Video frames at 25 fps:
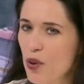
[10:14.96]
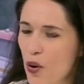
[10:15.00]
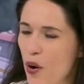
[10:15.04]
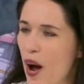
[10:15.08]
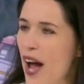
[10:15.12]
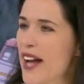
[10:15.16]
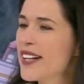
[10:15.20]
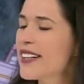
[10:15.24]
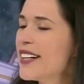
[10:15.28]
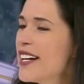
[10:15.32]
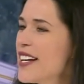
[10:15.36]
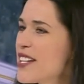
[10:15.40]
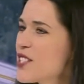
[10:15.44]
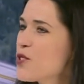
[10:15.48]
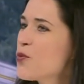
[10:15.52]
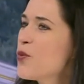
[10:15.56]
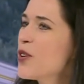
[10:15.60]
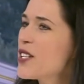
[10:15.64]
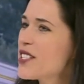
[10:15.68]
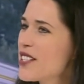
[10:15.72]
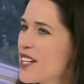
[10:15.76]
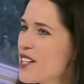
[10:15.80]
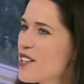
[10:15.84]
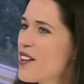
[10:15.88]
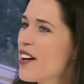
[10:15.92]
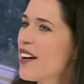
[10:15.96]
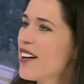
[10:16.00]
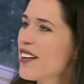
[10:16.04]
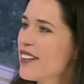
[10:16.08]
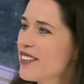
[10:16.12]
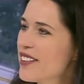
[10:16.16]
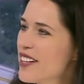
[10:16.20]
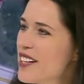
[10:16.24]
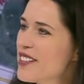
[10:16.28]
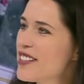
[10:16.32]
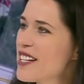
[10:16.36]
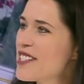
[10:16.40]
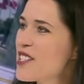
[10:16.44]
at least we, uh,
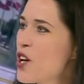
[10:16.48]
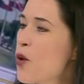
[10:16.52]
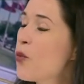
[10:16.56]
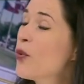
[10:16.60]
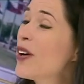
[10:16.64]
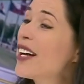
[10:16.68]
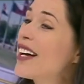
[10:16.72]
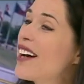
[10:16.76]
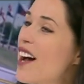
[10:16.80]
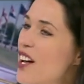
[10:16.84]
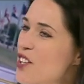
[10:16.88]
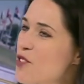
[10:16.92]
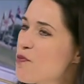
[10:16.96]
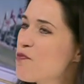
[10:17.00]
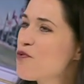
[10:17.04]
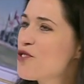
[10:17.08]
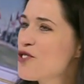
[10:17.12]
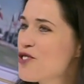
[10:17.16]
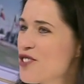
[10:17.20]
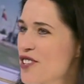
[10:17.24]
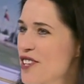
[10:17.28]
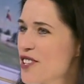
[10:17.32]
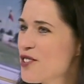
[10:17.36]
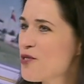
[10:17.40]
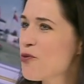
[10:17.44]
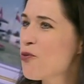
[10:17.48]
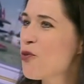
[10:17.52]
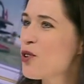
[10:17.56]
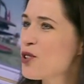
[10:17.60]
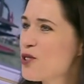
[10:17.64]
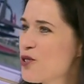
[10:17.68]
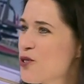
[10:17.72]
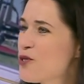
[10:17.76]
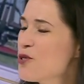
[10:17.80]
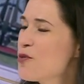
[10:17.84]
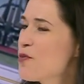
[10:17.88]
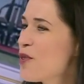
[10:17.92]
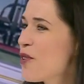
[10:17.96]
let's say, we can't predict
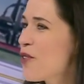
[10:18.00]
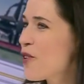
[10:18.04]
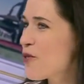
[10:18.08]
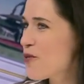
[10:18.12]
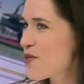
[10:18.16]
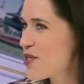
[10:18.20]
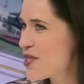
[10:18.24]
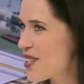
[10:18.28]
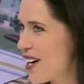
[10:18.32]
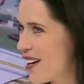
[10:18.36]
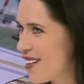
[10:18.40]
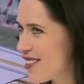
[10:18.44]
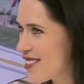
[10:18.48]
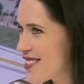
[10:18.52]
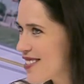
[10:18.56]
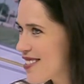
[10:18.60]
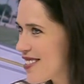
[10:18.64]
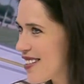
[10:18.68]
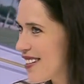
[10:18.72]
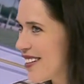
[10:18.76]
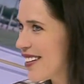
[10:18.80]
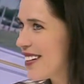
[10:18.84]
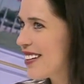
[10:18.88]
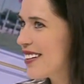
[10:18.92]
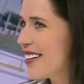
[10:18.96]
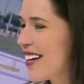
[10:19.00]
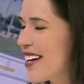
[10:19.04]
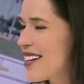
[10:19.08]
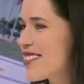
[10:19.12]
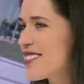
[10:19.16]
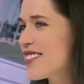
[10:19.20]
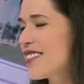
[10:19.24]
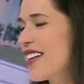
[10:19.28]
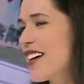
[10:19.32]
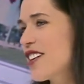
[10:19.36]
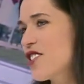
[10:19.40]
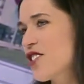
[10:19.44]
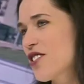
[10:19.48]
what could be the results in case
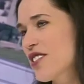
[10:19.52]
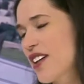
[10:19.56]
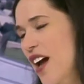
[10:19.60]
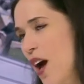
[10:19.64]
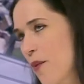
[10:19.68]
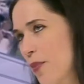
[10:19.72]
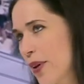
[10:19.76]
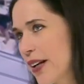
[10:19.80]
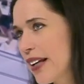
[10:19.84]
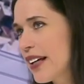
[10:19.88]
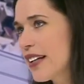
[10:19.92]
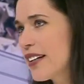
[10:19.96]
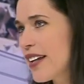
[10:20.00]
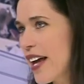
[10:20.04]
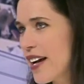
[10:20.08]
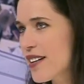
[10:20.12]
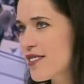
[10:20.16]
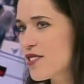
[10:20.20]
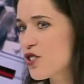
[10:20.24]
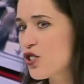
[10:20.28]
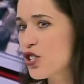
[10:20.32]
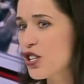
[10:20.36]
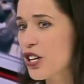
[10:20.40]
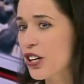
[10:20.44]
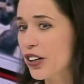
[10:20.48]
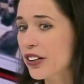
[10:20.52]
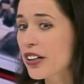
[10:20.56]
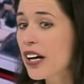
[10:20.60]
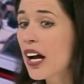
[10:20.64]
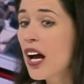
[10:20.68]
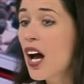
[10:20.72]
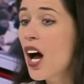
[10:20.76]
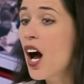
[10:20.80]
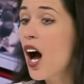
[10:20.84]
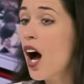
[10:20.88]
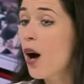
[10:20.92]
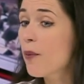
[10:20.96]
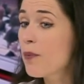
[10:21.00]
elections happening next year.
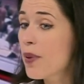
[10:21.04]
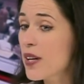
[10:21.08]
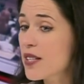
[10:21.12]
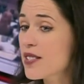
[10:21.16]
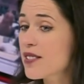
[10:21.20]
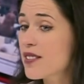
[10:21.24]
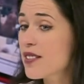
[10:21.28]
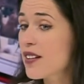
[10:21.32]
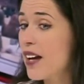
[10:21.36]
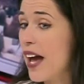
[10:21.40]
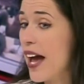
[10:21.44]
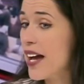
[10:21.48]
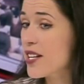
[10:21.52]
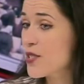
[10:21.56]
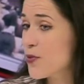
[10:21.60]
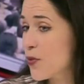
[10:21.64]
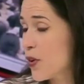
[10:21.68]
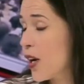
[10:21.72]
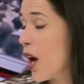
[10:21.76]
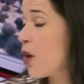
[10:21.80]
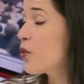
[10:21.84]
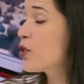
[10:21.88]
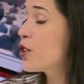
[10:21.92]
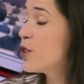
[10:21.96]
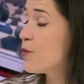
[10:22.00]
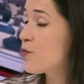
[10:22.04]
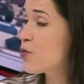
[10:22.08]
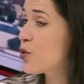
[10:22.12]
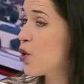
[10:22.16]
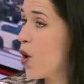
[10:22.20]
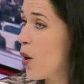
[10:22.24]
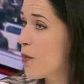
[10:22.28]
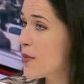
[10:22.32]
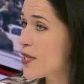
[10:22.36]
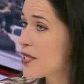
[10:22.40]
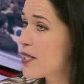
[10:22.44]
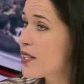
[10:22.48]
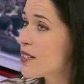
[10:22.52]
But uh, as for now, he
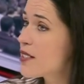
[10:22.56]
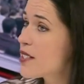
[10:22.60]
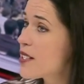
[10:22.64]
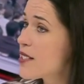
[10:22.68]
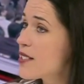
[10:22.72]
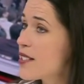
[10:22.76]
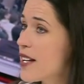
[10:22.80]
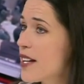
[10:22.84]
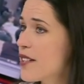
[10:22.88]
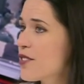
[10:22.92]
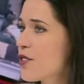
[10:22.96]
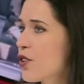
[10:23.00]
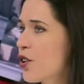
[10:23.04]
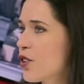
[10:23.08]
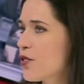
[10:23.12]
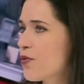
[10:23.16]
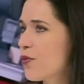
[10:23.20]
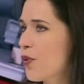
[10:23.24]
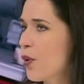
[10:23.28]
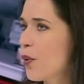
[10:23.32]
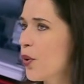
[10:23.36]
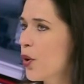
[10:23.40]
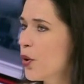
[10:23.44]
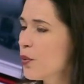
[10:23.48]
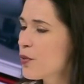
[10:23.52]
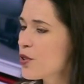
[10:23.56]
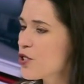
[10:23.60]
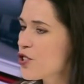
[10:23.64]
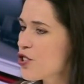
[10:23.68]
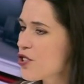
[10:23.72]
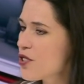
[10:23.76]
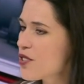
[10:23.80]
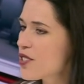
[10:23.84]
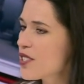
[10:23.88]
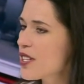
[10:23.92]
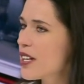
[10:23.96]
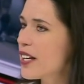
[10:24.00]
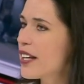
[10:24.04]
promised that the state of
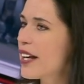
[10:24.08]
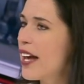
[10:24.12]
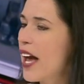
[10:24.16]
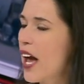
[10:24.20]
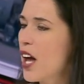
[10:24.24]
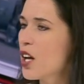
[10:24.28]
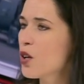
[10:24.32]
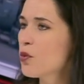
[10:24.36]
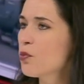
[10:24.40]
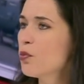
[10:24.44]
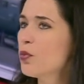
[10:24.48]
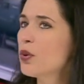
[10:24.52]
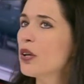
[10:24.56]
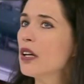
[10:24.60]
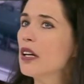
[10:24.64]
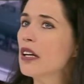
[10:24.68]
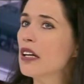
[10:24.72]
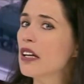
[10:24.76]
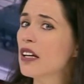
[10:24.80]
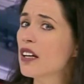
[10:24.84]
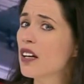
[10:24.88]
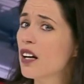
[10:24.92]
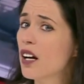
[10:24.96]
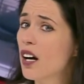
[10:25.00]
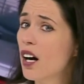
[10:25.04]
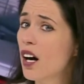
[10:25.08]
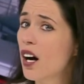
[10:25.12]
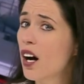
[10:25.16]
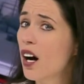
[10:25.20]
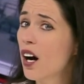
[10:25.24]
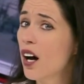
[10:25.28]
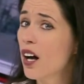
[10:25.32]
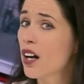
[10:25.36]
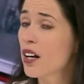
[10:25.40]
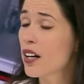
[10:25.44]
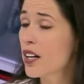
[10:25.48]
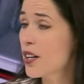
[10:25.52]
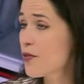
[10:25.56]
emergency can be
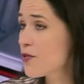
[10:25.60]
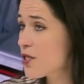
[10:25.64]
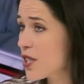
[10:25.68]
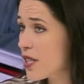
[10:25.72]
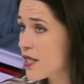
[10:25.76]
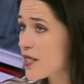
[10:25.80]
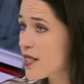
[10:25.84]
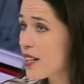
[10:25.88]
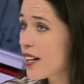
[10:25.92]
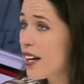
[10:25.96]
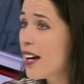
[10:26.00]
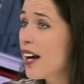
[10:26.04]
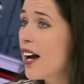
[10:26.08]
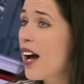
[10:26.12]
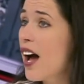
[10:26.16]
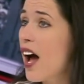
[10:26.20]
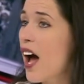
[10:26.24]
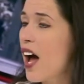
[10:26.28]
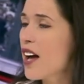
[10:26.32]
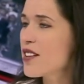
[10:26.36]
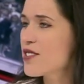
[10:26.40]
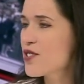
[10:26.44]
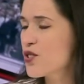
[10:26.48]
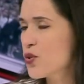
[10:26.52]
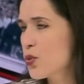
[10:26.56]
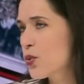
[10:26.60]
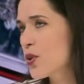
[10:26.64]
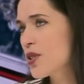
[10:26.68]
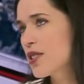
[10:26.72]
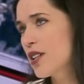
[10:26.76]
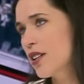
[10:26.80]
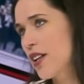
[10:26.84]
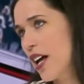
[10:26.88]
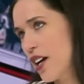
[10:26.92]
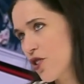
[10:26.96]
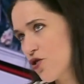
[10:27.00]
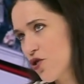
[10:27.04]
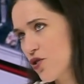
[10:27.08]
uh, lifted mm-hmm. as soon as
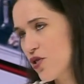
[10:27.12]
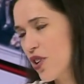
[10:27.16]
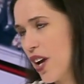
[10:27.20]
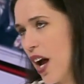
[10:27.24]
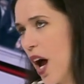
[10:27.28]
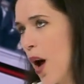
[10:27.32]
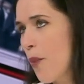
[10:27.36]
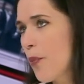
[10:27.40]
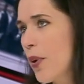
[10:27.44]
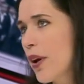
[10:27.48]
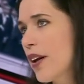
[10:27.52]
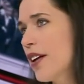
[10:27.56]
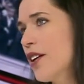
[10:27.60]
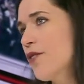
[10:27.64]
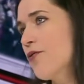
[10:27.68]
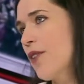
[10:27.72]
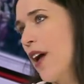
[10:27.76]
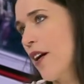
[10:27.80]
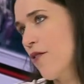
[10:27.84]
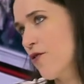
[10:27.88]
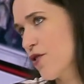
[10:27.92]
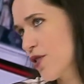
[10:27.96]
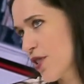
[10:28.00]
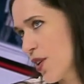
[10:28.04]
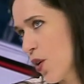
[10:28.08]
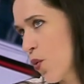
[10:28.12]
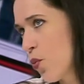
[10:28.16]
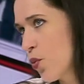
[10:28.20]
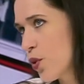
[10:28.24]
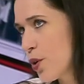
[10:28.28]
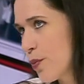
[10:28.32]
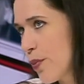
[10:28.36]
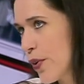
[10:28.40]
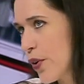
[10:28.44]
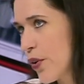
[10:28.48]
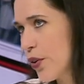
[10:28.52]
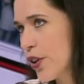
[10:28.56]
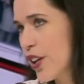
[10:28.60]
elections happen, if everything
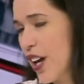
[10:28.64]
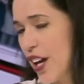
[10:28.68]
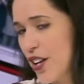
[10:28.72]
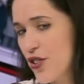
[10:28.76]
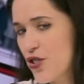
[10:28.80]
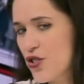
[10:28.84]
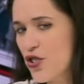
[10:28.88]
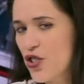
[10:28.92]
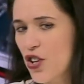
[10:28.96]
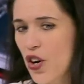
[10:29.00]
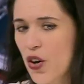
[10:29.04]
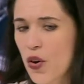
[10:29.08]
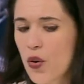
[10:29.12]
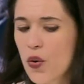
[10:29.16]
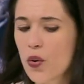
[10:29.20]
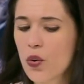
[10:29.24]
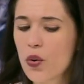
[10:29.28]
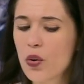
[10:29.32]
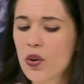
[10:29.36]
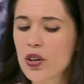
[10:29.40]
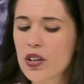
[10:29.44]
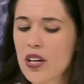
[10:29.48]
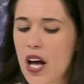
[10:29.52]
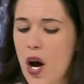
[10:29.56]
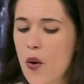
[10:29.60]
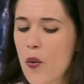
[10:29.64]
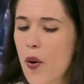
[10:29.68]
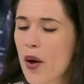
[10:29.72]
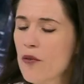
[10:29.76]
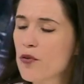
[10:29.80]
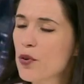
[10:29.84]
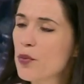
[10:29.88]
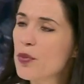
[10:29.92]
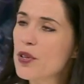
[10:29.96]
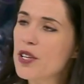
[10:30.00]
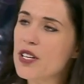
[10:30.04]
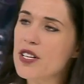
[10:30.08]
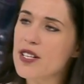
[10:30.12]
would be okay. So now
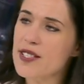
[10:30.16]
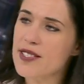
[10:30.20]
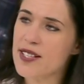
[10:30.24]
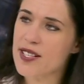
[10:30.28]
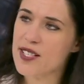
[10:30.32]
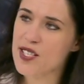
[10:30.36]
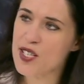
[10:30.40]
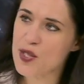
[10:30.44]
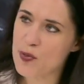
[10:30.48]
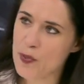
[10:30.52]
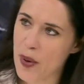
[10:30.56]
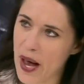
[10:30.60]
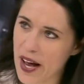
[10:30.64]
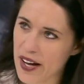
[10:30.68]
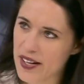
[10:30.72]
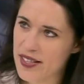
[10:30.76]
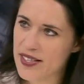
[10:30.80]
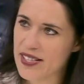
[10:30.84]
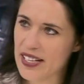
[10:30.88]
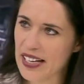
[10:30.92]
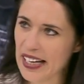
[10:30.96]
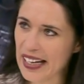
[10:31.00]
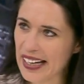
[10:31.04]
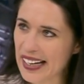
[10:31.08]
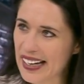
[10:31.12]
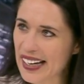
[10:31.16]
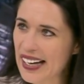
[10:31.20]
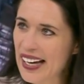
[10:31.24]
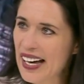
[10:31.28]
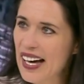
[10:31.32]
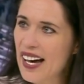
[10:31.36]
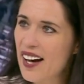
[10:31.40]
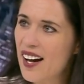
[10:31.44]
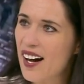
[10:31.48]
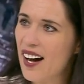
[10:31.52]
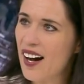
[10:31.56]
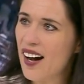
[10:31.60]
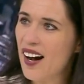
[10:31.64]
everybody is expecting,
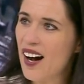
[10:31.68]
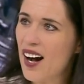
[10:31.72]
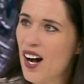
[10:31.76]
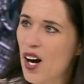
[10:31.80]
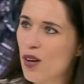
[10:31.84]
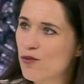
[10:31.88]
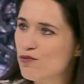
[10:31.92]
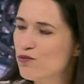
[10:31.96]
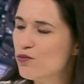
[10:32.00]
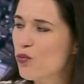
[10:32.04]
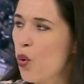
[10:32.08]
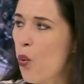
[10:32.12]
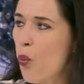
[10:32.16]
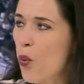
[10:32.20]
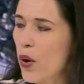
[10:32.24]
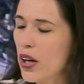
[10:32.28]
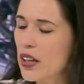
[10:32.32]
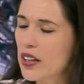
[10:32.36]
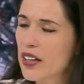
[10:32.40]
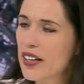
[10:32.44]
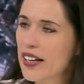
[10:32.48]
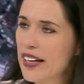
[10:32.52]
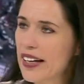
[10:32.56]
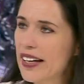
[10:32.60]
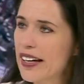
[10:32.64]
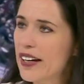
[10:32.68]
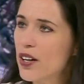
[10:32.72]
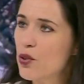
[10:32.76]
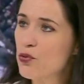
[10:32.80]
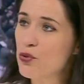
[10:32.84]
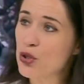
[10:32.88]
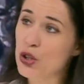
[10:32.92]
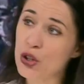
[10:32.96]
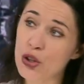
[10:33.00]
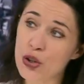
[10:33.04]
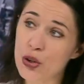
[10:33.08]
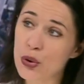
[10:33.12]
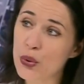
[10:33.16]
um, will he
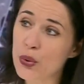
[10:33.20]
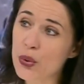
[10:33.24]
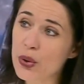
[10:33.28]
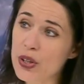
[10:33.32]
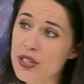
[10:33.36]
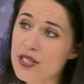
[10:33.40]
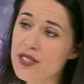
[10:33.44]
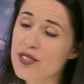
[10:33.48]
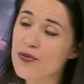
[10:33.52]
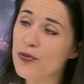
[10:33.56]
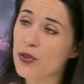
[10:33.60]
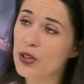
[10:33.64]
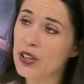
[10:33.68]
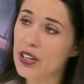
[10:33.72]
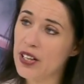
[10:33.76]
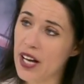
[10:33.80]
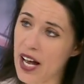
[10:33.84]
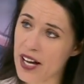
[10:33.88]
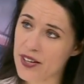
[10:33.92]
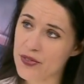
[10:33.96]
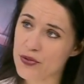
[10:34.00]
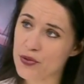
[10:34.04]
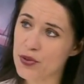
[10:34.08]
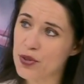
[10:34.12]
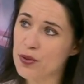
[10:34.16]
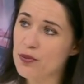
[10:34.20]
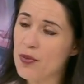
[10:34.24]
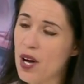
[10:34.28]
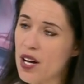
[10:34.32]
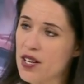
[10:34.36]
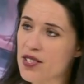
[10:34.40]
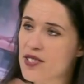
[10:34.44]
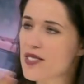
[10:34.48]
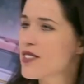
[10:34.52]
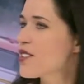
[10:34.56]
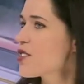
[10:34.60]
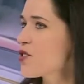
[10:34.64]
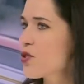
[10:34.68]
renew it for the next three
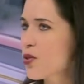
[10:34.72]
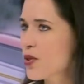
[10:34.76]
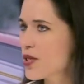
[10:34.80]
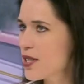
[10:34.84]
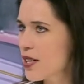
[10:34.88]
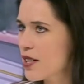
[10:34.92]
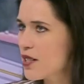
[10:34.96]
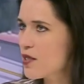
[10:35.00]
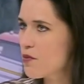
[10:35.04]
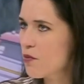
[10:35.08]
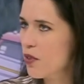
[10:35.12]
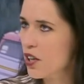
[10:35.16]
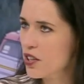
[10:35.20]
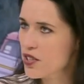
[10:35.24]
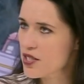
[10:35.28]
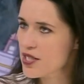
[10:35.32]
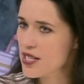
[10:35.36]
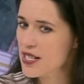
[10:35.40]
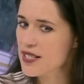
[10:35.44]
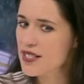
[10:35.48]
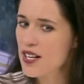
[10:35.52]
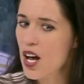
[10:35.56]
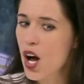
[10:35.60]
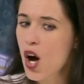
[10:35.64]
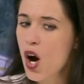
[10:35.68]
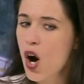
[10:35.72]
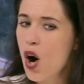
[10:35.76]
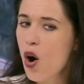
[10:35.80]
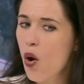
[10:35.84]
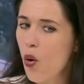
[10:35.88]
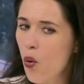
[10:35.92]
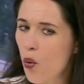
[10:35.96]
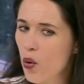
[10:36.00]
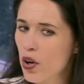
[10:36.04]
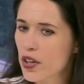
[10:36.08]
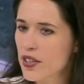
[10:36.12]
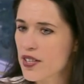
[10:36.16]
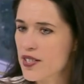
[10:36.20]
months or six months,
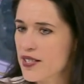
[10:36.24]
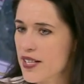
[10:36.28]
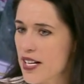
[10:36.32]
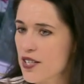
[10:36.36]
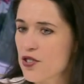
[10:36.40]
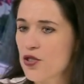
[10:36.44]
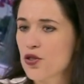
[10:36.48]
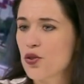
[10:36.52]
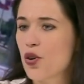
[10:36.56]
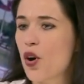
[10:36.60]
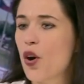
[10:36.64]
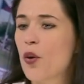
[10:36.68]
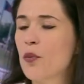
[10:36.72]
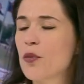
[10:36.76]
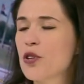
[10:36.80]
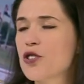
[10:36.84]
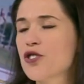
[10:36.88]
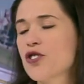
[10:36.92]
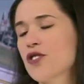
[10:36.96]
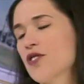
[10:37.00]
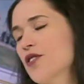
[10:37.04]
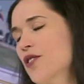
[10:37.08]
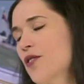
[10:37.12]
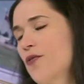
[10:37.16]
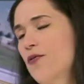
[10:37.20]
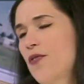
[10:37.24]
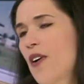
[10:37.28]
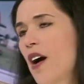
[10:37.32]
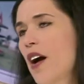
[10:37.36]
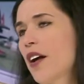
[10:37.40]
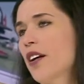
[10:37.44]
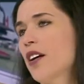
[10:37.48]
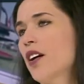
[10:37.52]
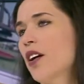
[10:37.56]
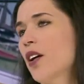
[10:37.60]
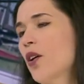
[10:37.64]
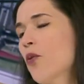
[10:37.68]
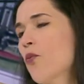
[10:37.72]
or the state of emergency
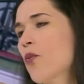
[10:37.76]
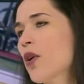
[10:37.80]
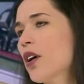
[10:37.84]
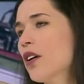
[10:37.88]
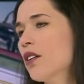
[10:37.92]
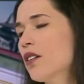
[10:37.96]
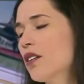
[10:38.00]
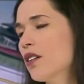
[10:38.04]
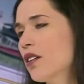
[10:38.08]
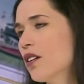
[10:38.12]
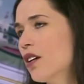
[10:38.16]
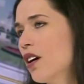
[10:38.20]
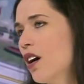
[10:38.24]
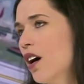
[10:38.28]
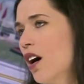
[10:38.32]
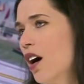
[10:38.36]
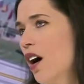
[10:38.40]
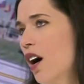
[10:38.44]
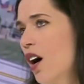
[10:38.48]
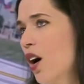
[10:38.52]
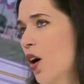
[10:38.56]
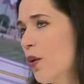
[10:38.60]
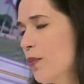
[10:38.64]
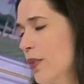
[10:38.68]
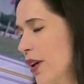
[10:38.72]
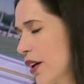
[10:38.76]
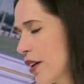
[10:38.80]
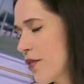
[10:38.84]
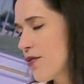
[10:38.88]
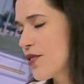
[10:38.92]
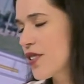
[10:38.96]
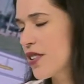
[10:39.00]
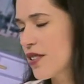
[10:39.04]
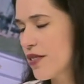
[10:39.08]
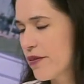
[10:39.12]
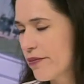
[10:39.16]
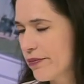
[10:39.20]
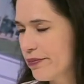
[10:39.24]
finally will uh, be
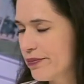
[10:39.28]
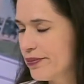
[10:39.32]
lifted?